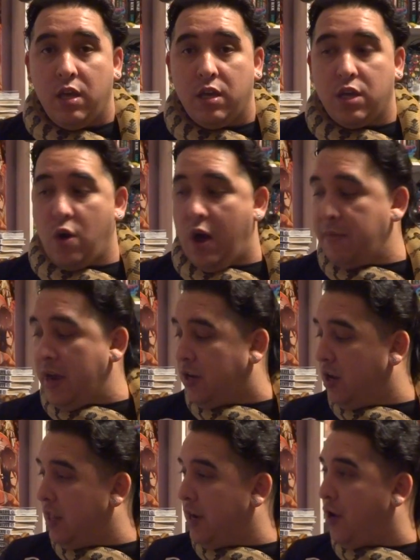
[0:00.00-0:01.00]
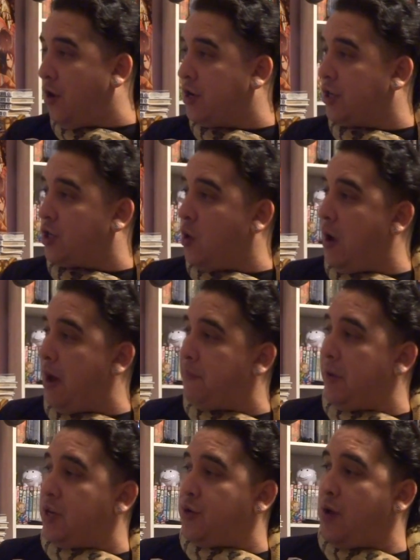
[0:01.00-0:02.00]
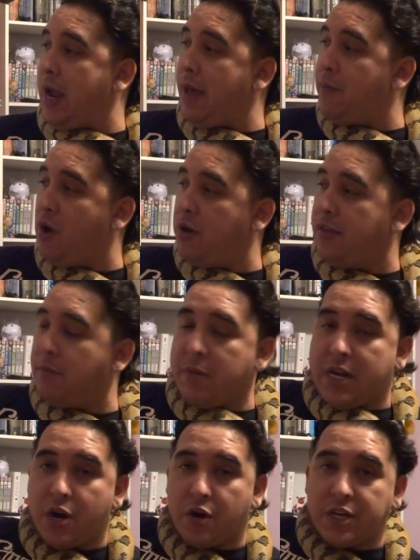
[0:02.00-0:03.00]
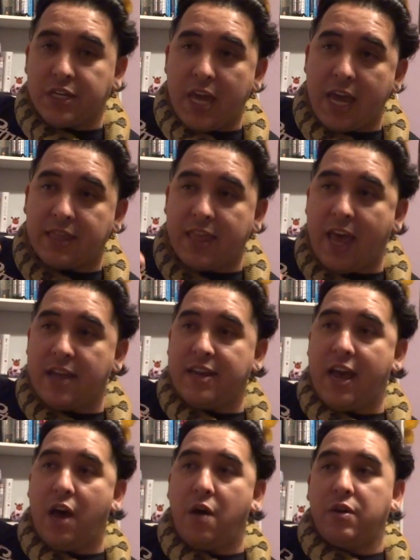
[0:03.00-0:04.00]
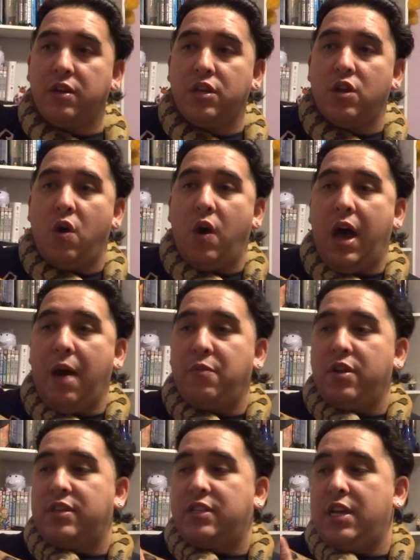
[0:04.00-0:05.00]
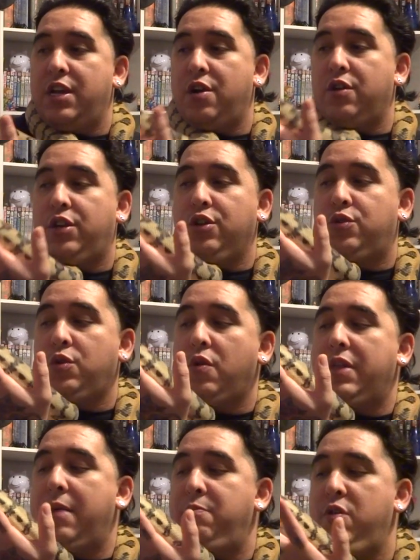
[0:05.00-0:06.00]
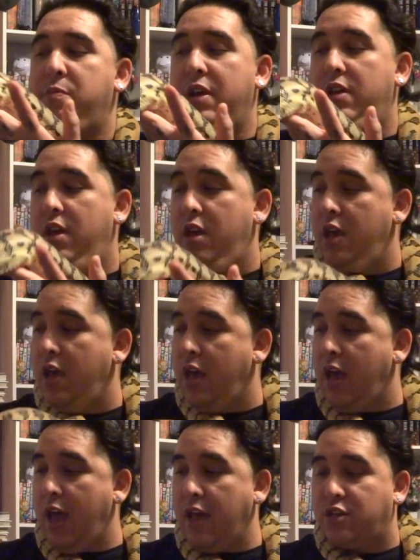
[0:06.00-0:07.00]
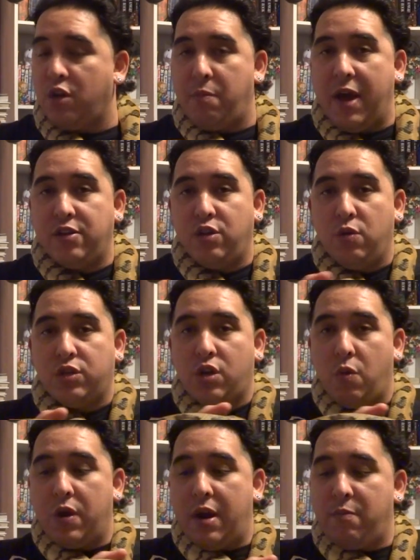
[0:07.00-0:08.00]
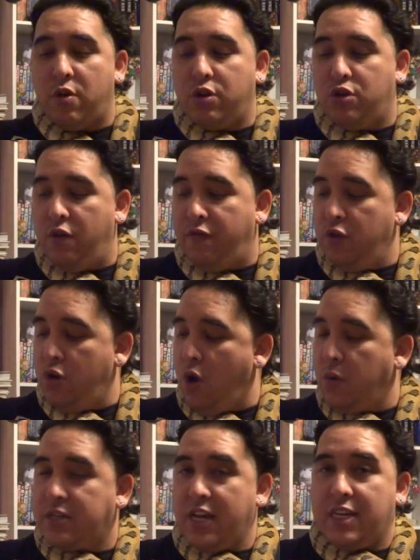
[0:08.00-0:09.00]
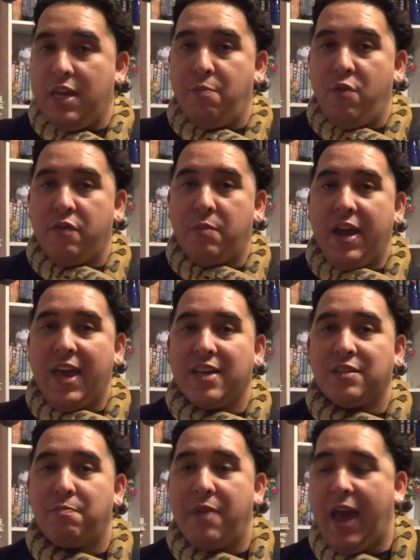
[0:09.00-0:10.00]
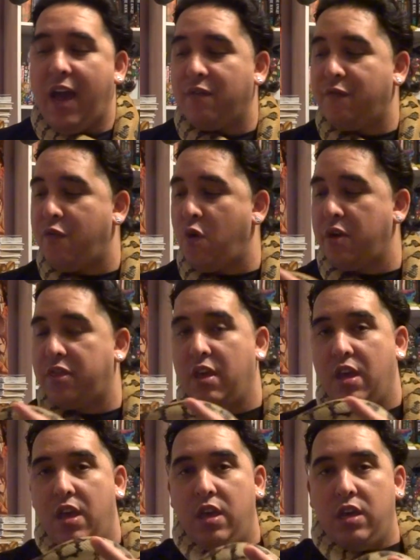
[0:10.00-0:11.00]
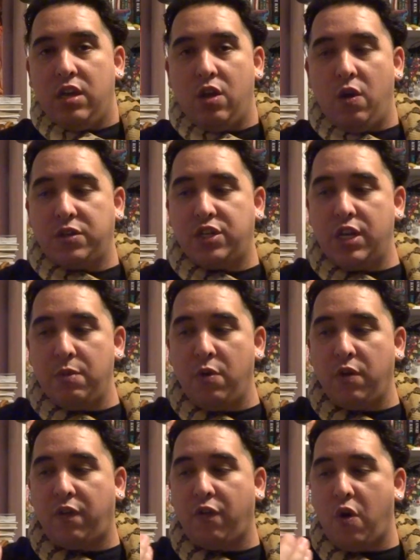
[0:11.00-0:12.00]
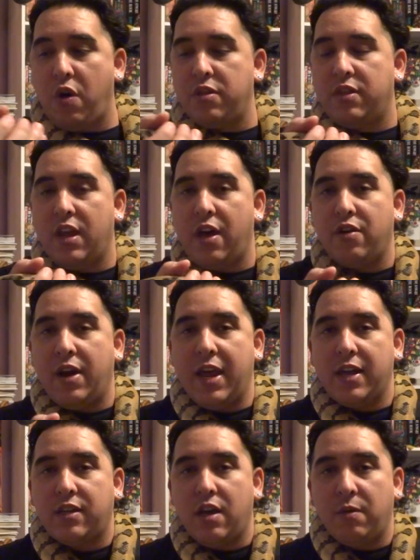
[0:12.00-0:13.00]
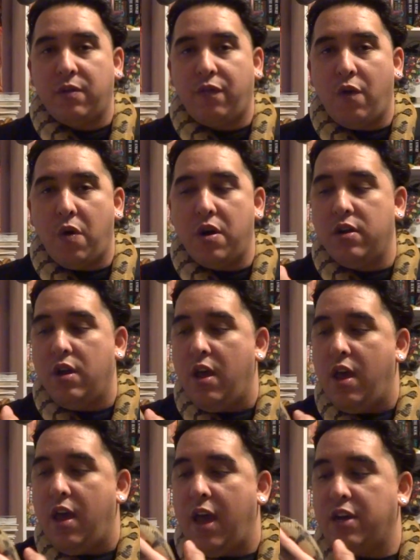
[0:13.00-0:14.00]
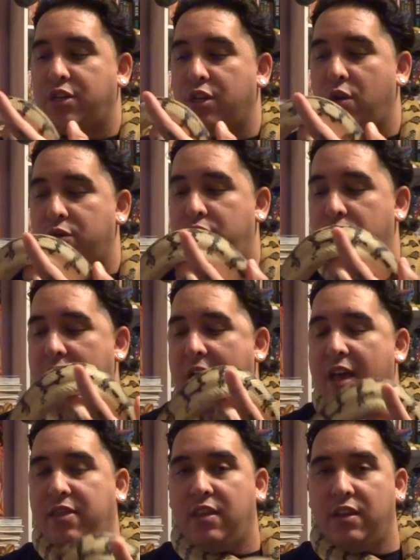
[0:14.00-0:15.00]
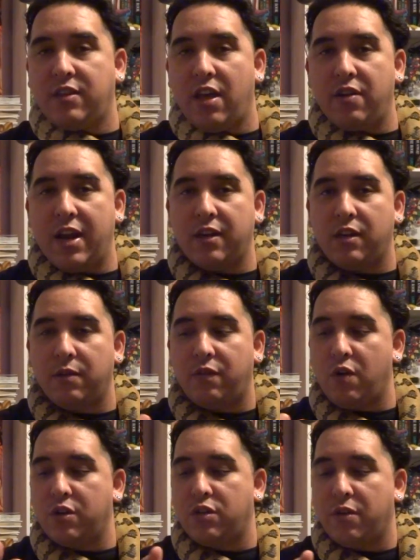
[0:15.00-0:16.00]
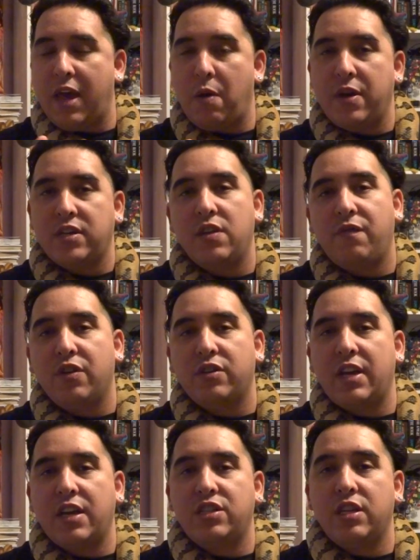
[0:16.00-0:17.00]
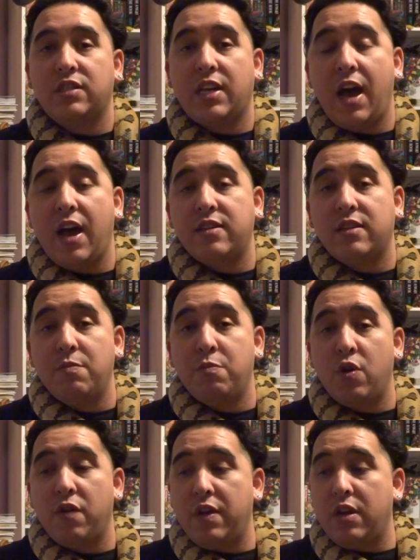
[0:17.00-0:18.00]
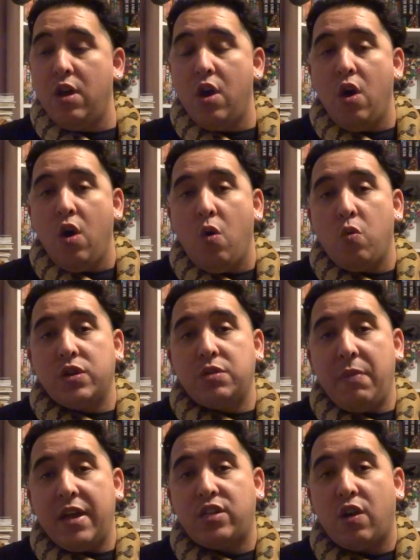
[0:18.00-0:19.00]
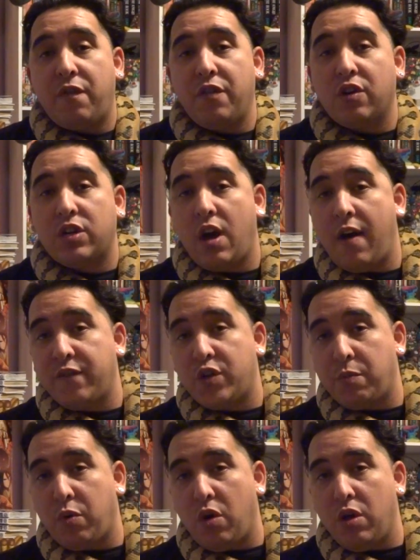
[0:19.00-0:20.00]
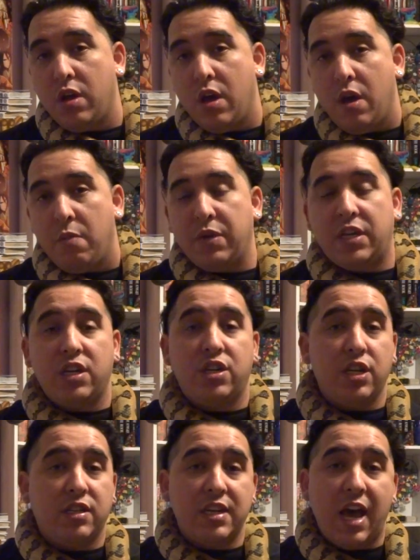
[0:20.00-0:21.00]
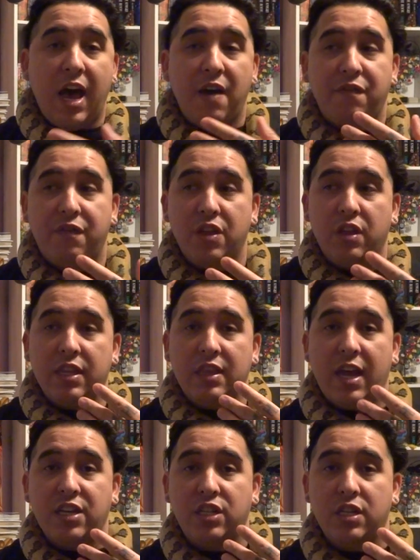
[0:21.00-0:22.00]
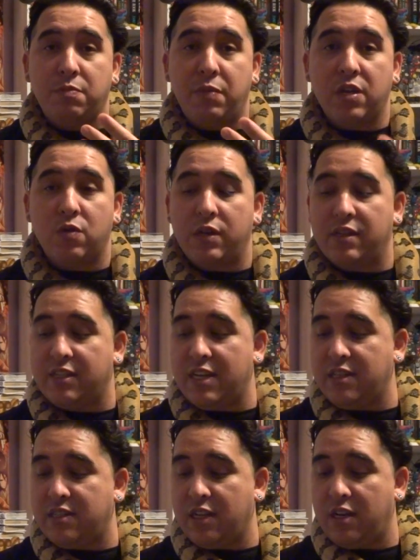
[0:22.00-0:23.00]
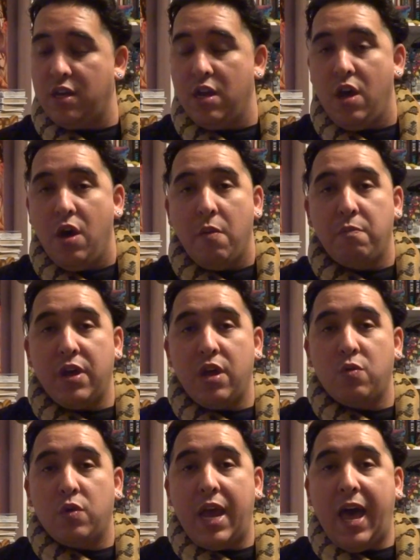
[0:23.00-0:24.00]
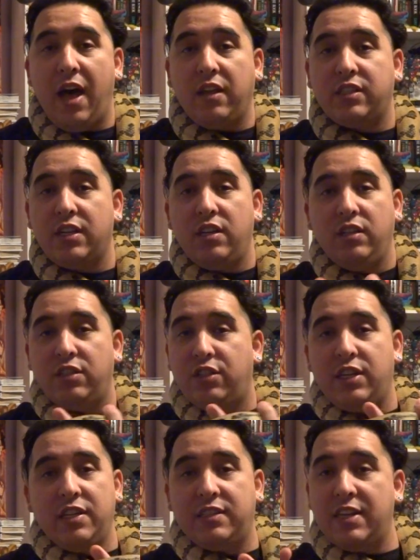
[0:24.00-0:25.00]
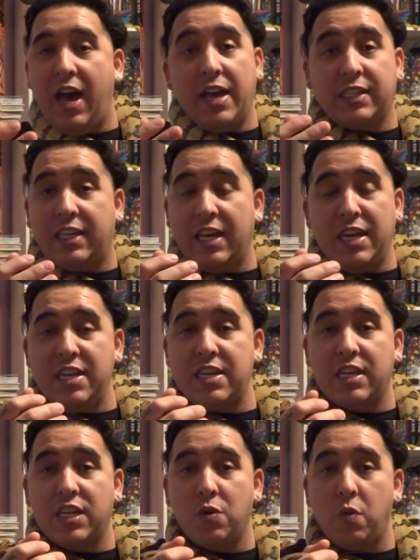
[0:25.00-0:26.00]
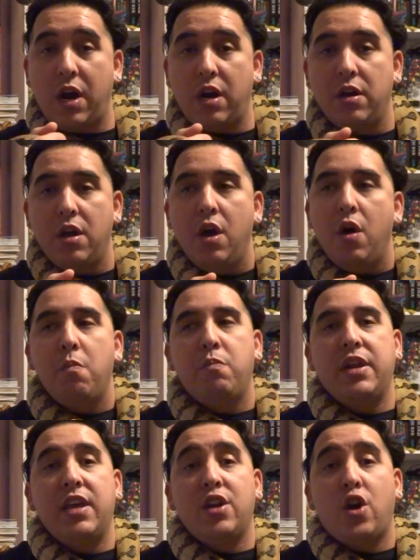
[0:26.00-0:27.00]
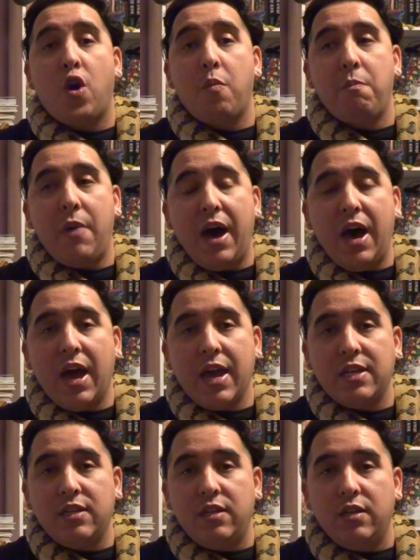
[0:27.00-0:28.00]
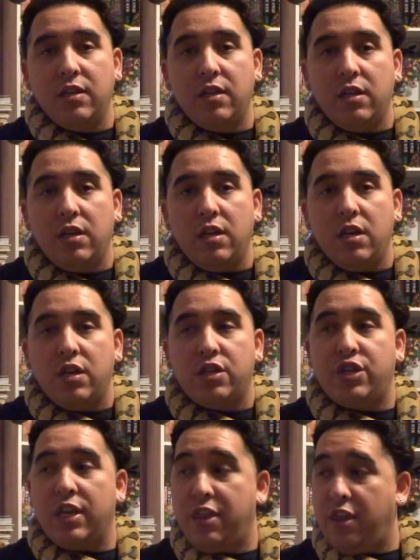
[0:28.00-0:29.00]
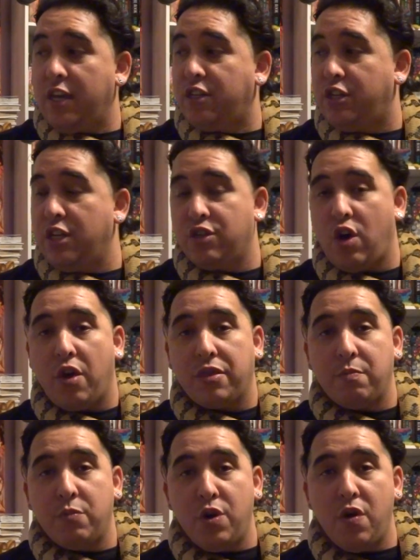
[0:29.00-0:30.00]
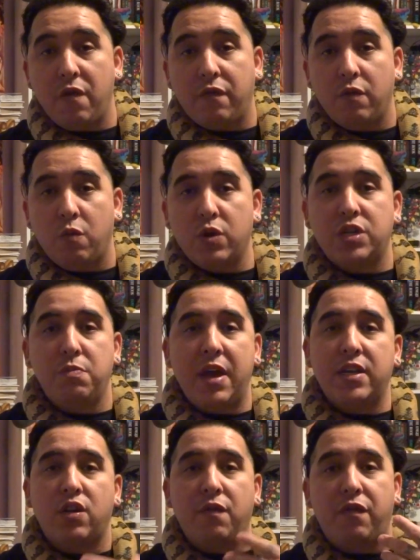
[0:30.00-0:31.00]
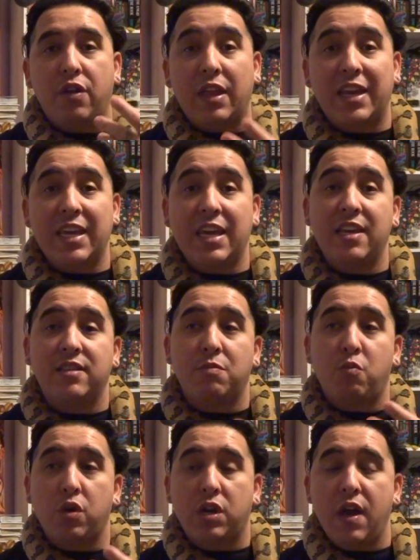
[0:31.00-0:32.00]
You know, I'm not going to let her just go up and grab onto the mirror and yank that down. You know, I'm going to sit here and control that movement. And so by doing so, what I'm going to do, if you notice, I keep moving my hands back and forth. You know, she moves forward, the other hand comes forward. As she goes through that, this other hand comes forward. So that way she feels like she's constantly moving, which makes her feel comfortable because she's not feeling like she's being resisted. But in reality, she's not getting anywhere. But in her mind, she thinks she's on the move, which makes her feel at ease and more